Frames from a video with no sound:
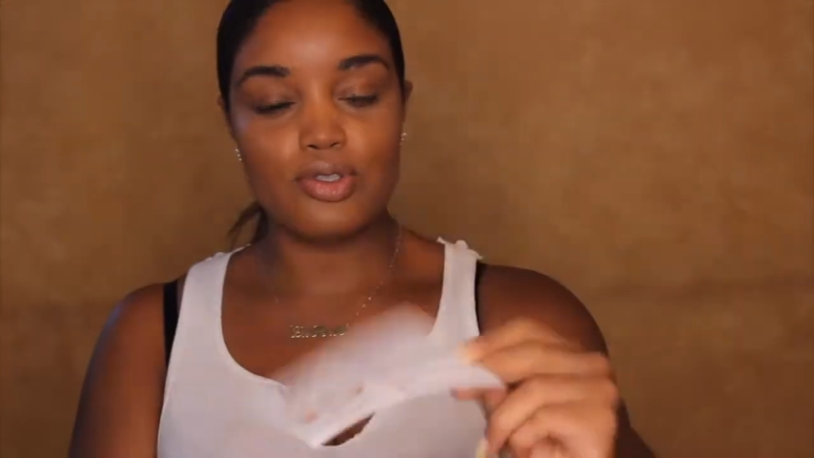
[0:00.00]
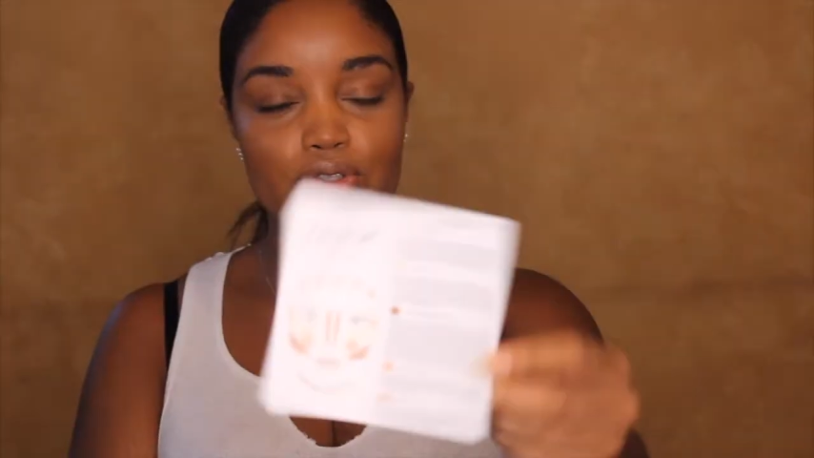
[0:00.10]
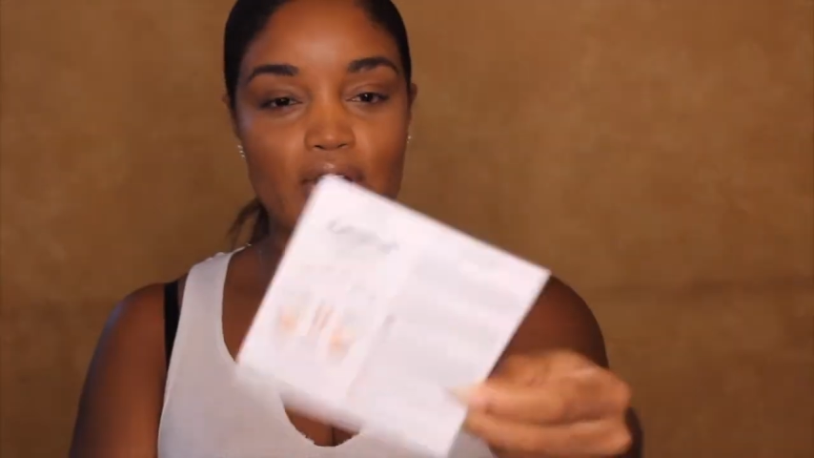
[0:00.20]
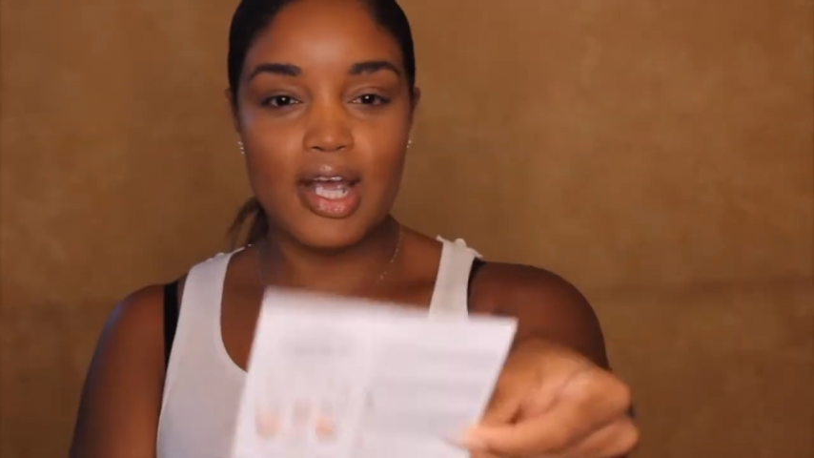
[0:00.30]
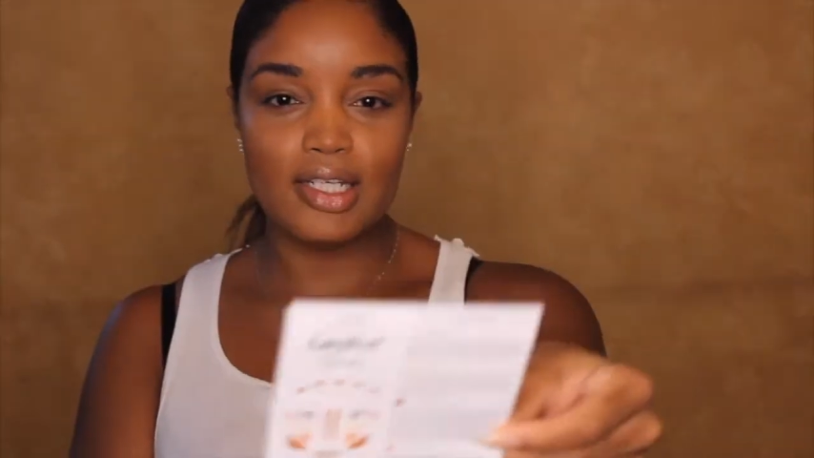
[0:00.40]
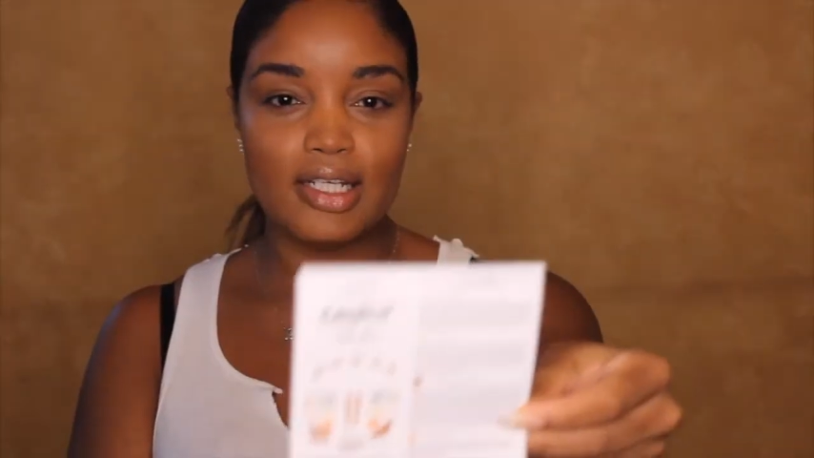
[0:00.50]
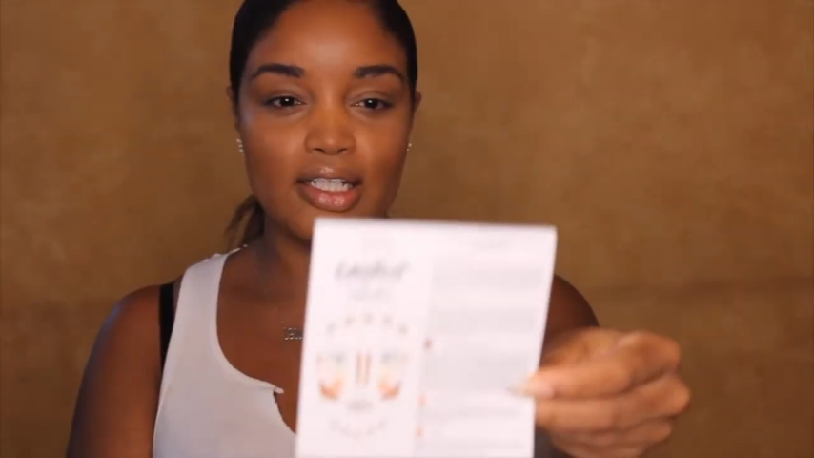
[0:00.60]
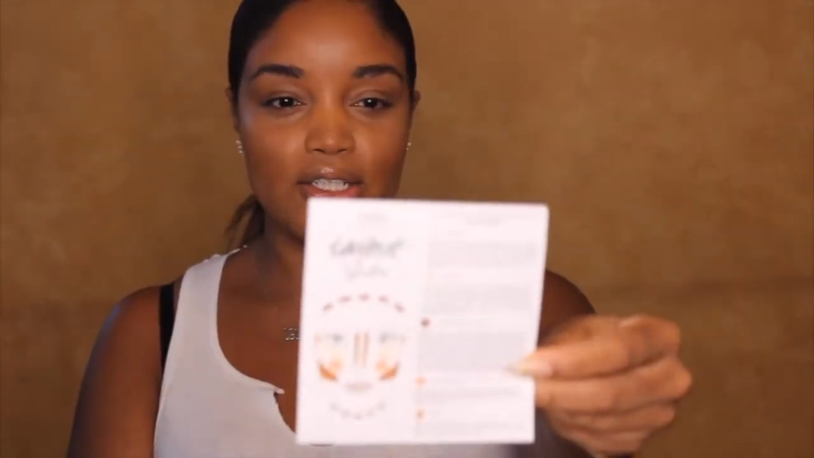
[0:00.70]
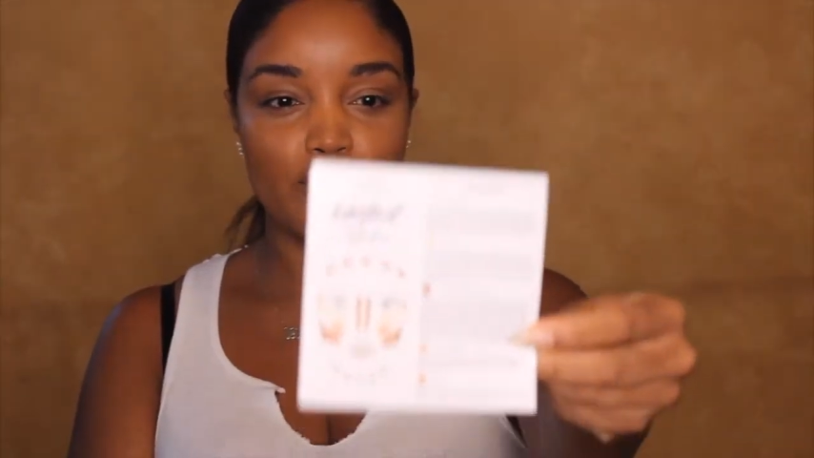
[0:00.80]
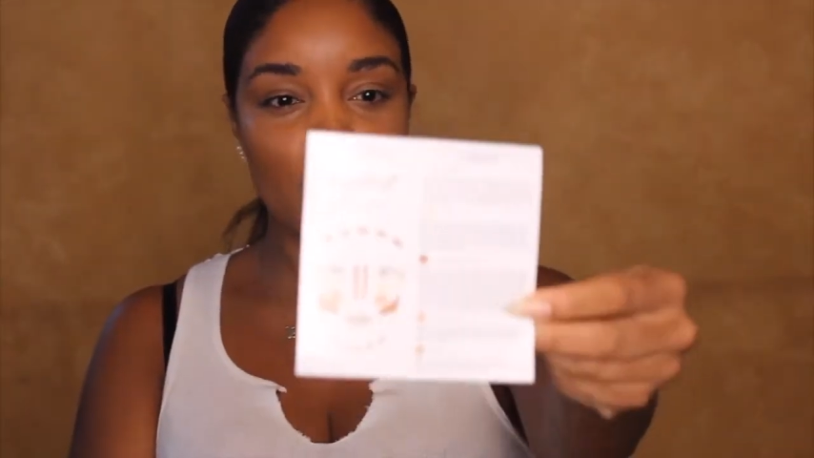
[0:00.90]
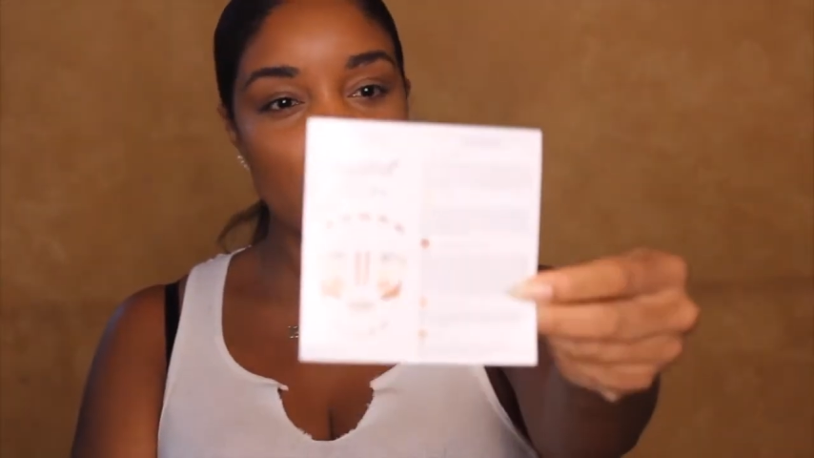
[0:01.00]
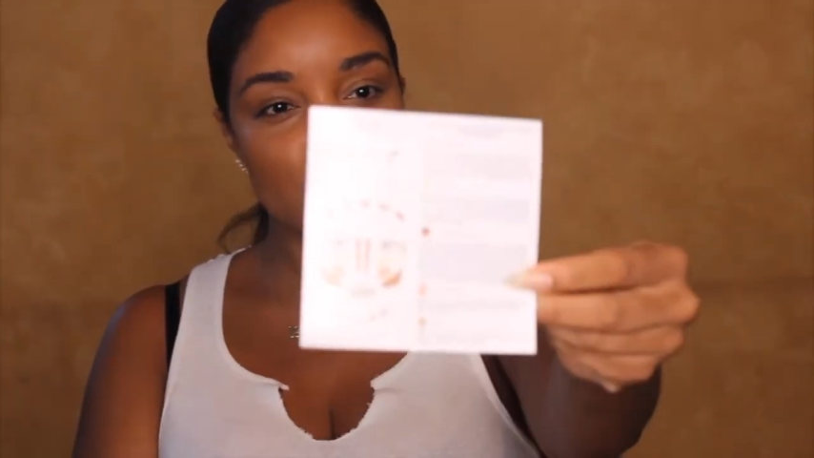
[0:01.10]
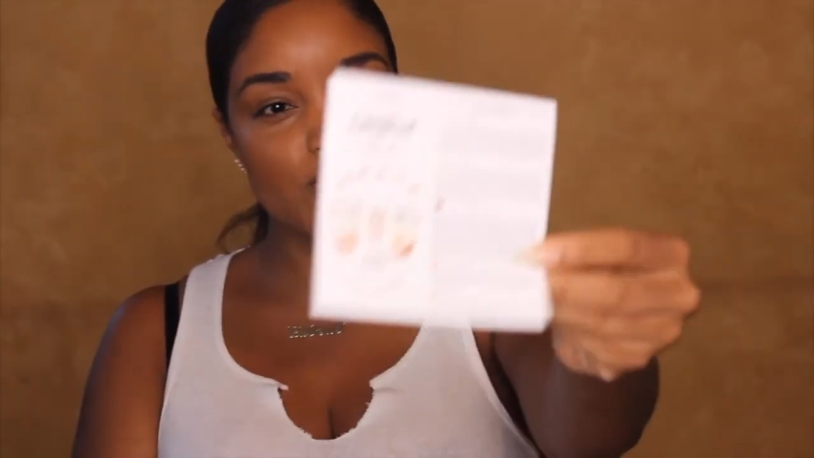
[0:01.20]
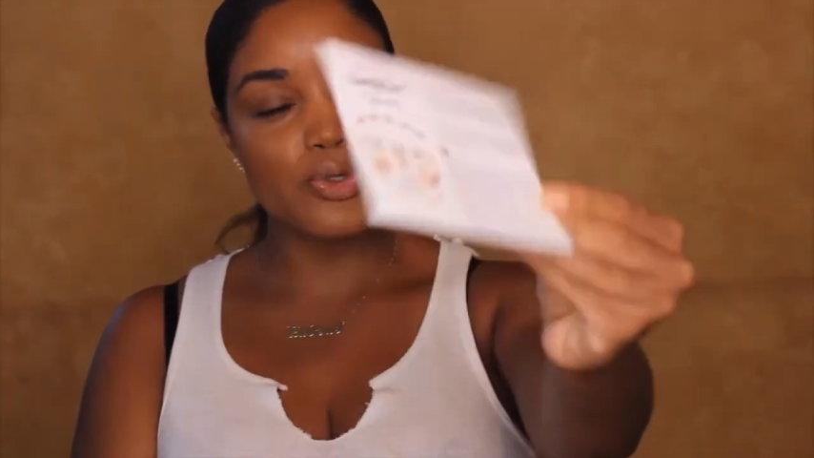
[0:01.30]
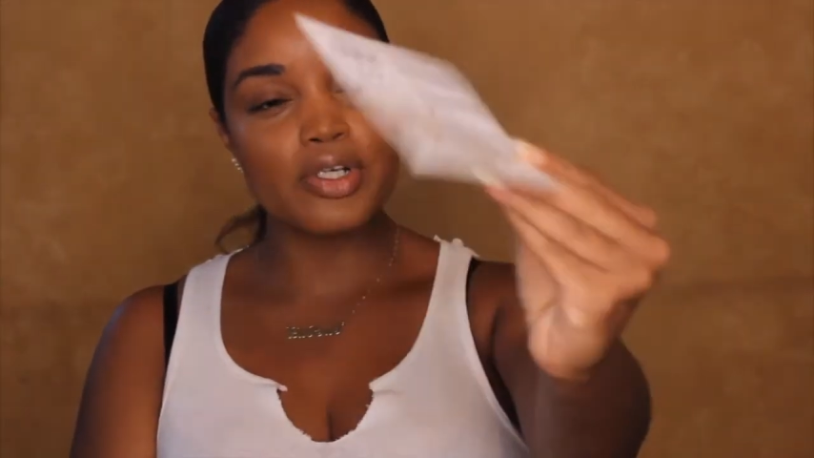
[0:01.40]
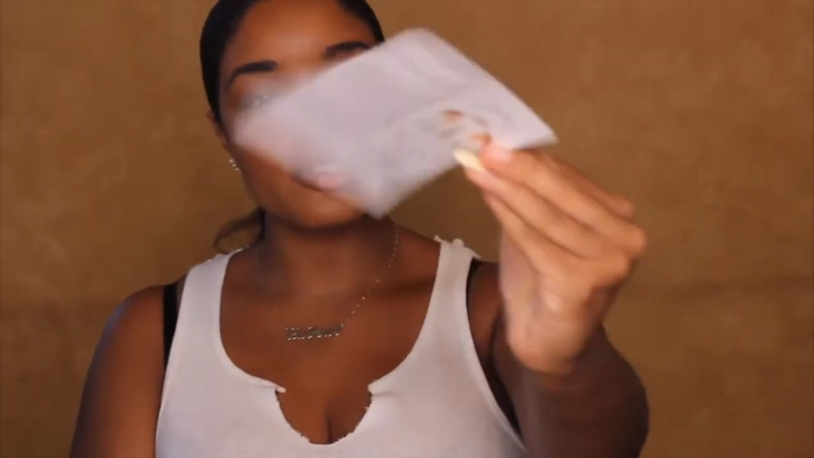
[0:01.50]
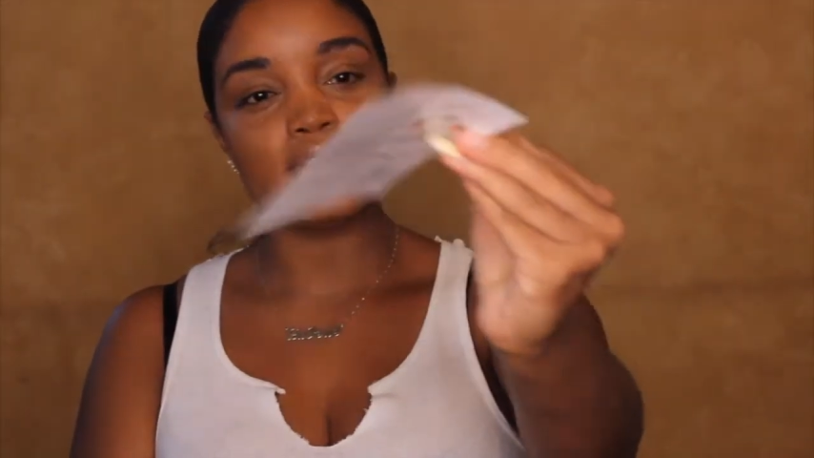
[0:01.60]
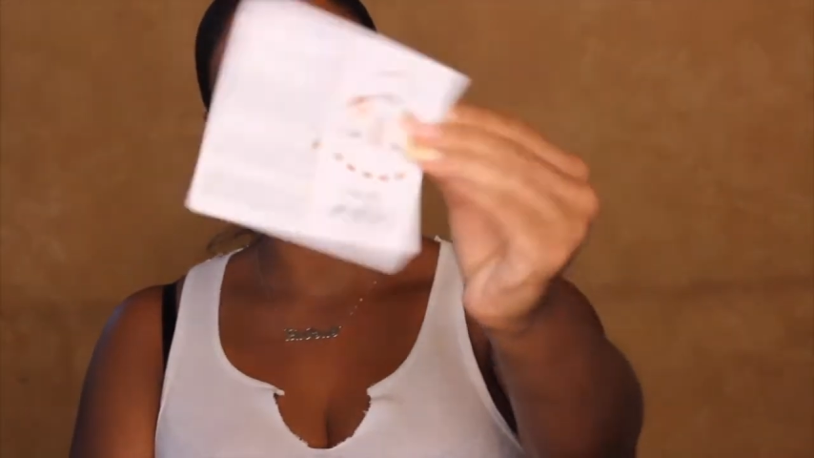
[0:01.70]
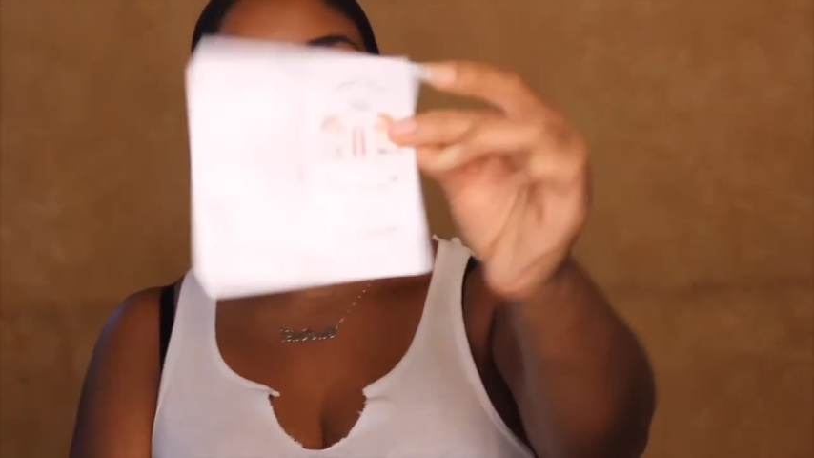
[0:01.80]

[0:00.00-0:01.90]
do your highlight and your contour,